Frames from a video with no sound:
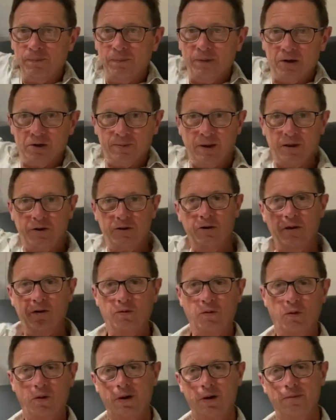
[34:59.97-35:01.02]
There's my
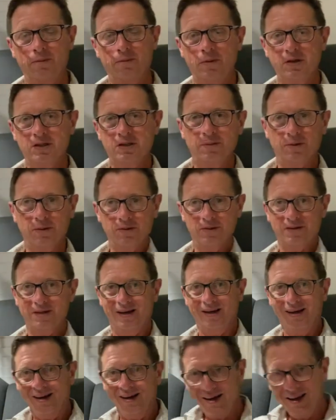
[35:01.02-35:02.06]
34 principles
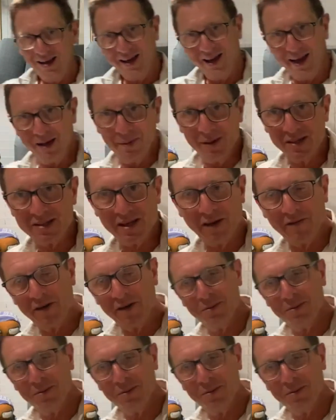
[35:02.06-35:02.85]
and my seven